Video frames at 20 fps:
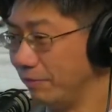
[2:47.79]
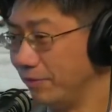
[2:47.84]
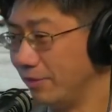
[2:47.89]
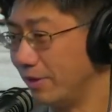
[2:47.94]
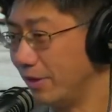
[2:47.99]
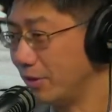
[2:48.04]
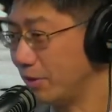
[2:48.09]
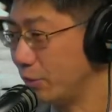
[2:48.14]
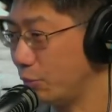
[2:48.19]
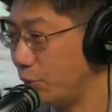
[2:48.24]

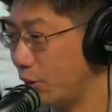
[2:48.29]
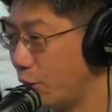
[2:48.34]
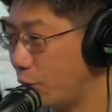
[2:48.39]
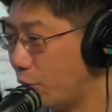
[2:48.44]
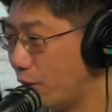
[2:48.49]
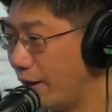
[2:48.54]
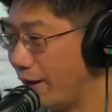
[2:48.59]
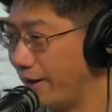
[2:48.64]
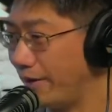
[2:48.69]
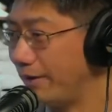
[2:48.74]
doesn't
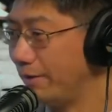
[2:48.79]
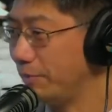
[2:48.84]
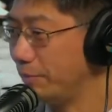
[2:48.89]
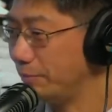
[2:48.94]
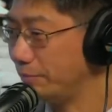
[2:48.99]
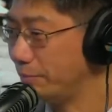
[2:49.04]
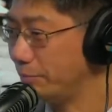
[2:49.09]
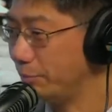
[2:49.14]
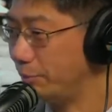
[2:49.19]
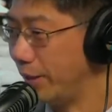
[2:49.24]
require
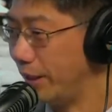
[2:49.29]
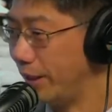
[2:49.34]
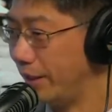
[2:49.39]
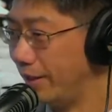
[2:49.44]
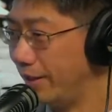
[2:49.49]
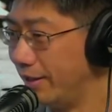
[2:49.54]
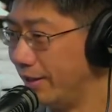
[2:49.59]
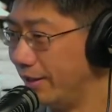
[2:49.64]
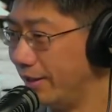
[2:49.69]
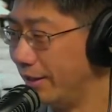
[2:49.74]

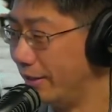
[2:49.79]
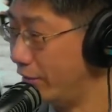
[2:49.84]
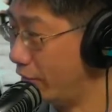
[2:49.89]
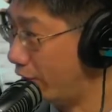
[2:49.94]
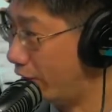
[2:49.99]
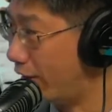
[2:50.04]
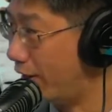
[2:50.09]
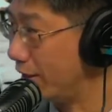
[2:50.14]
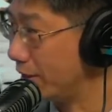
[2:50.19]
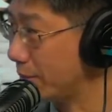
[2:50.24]
being in the
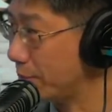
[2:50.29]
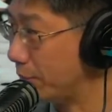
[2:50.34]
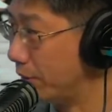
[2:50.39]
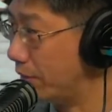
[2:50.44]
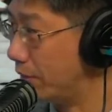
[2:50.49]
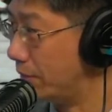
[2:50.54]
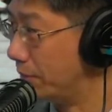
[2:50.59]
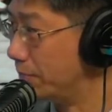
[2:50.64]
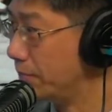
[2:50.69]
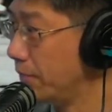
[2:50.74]
hospital.